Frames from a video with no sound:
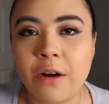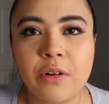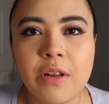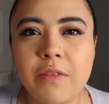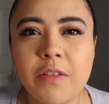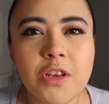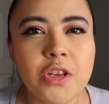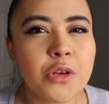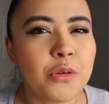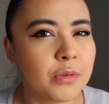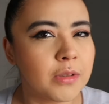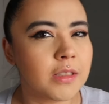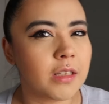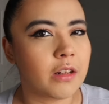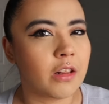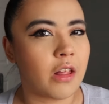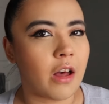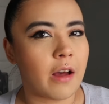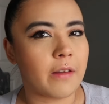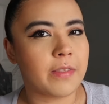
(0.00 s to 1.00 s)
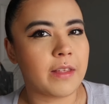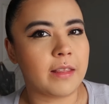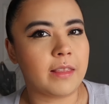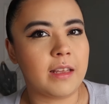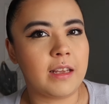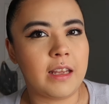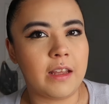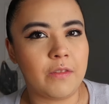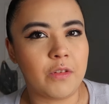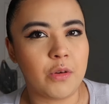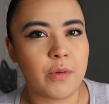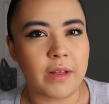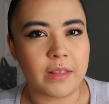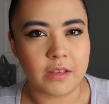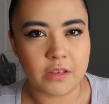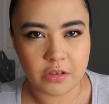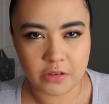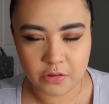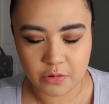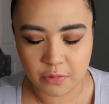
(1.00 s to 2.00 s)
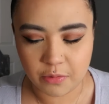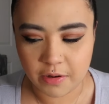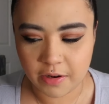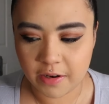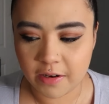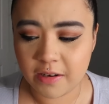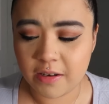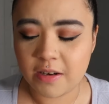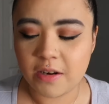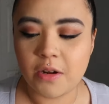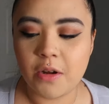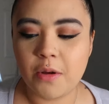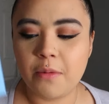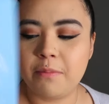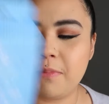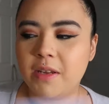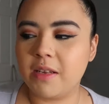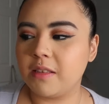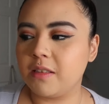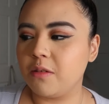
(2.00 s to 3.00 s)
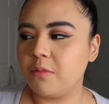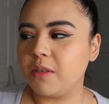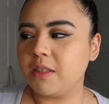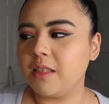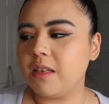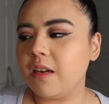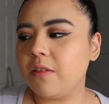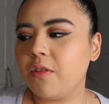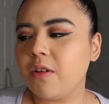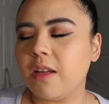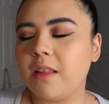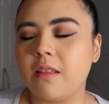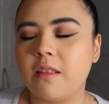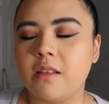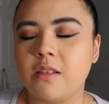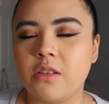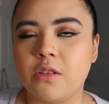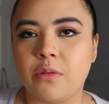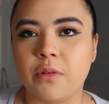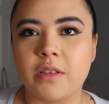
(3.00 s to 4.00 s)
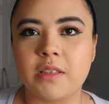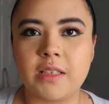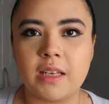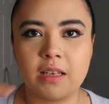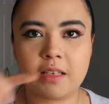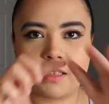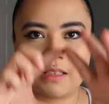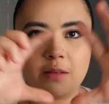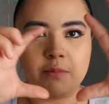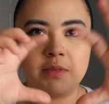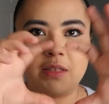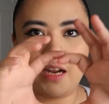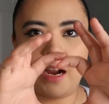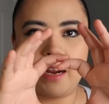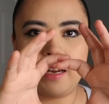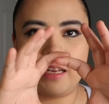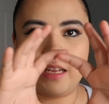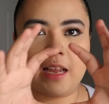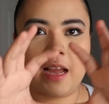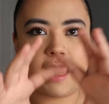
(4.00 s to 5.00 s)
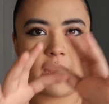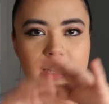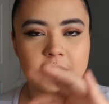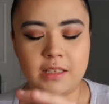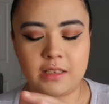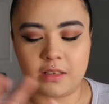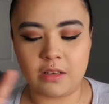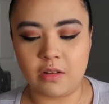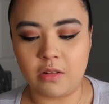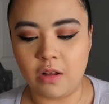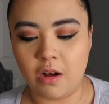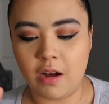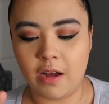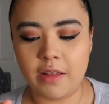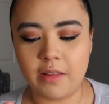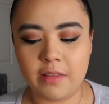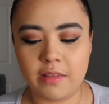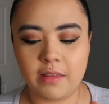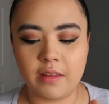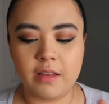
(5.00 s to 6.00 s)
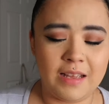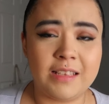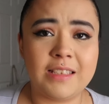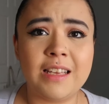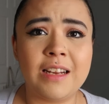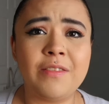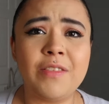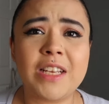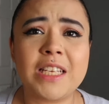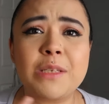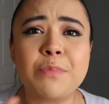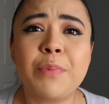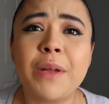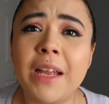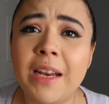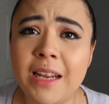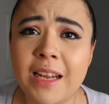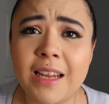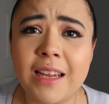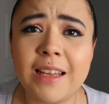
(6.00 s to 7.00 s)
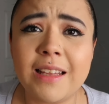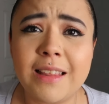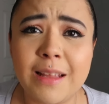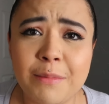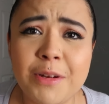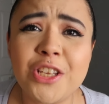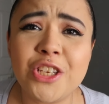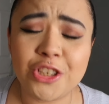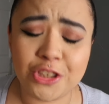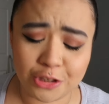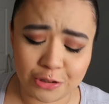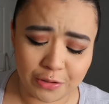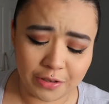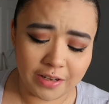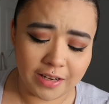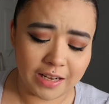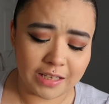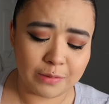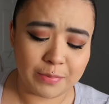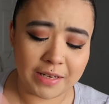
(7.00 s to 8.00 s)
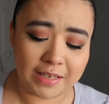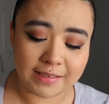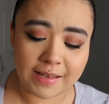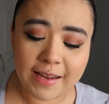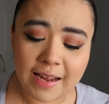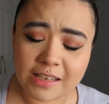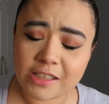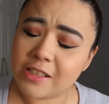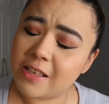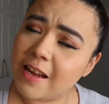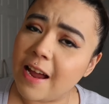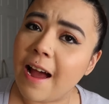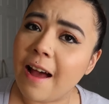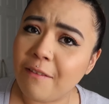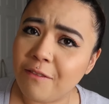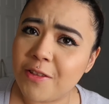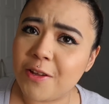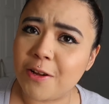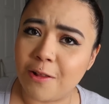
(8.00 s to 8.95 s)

I don't even use the cloth that they give you at the store because the ones they give you at the store is like some tiny ass cloth. Instead of explaining it, let me just show you guys because I actually have